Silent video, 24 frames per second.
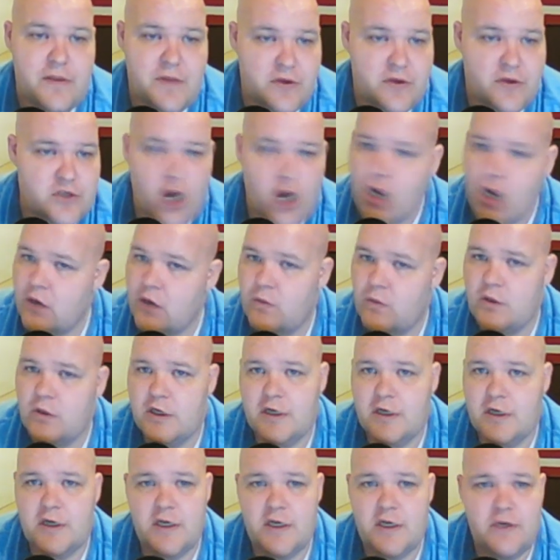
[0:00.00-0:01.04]
He was a hard
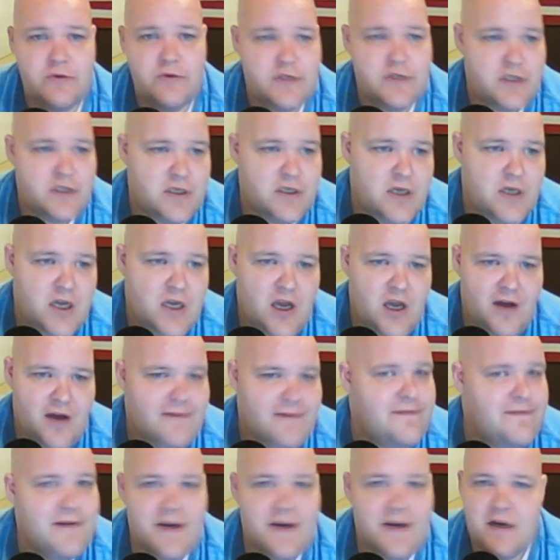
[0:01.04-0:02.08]
worker. He was a
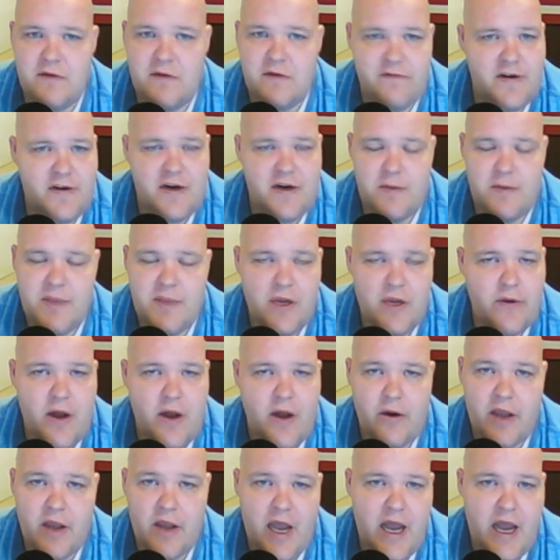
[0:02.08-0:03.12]
fun to be
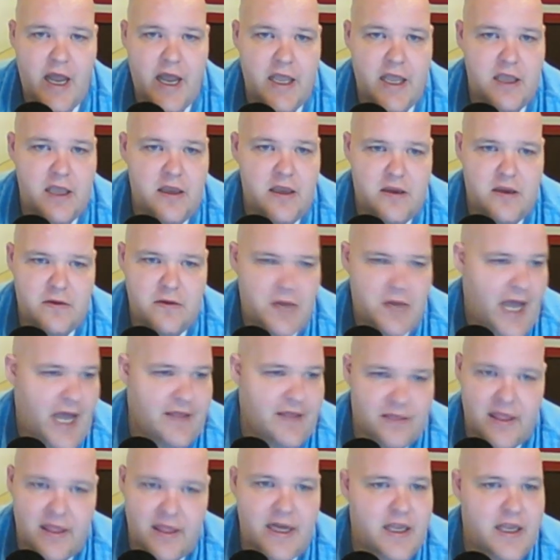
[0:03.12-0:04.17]
around guy,
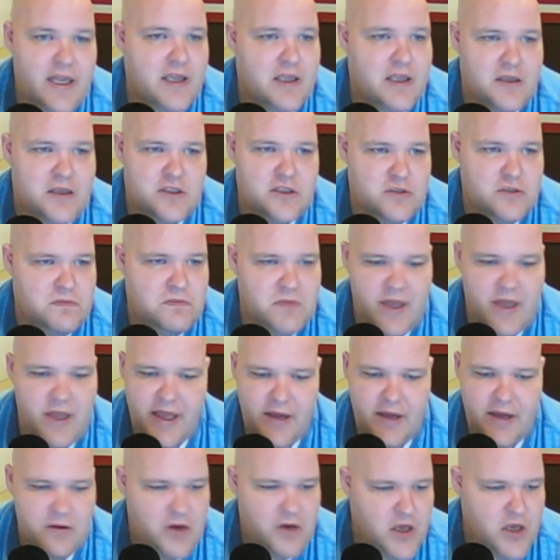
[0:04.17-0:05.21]
athletic,
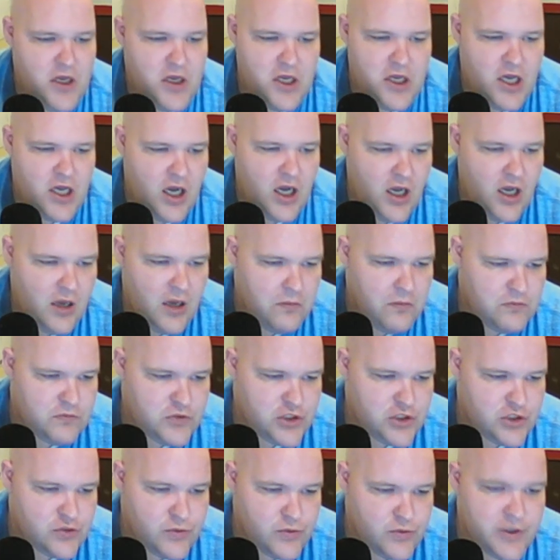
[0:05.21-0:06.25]
and
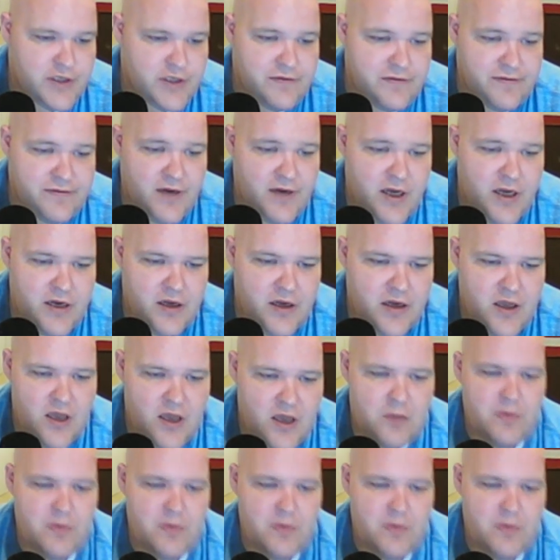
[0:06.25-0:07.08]
just really fun.